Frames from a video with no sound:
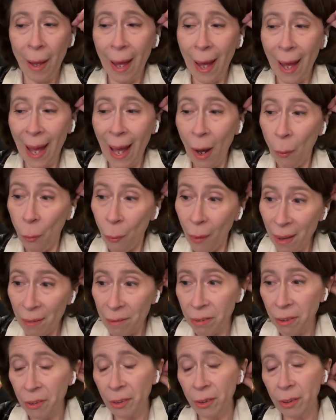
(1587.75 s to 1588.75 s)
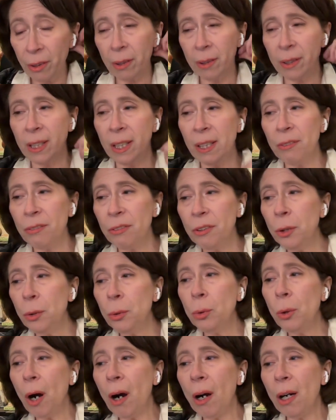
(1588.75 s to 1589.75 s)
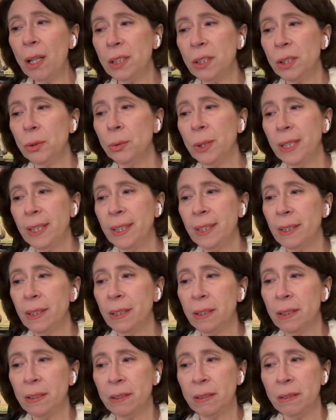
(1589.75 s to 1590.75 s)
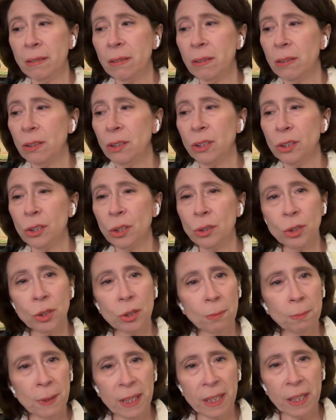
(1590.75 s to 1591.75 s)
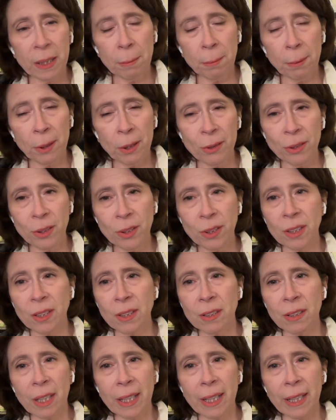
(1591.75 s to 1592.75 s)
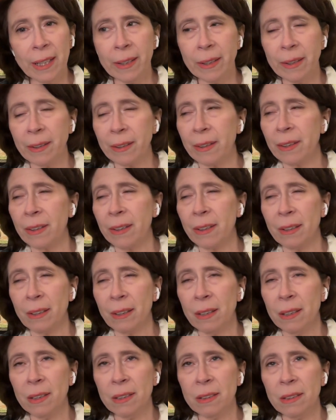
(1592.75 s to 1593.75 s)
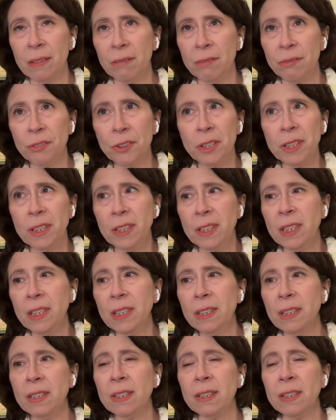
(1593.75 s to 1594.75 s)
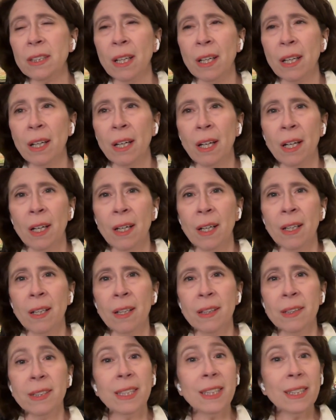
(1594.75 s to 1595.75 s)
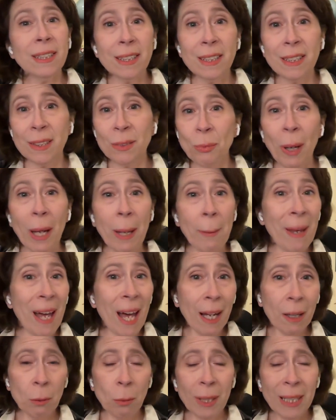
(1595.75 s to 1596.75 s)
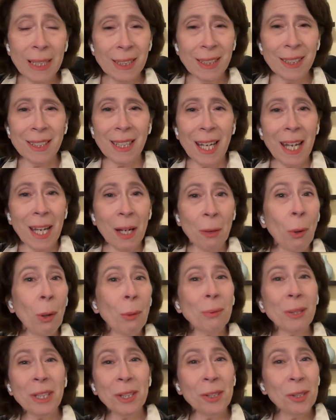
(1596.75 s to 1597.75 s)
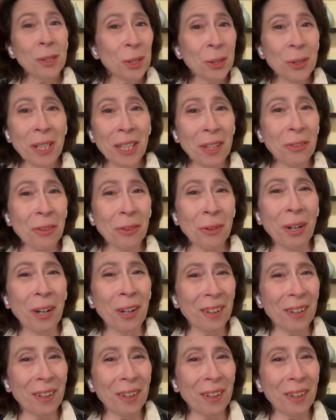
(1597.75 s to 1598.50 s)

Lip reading: However, if you are doing social media posts, like, for instance, this is way back Wednesday, what were you doing 3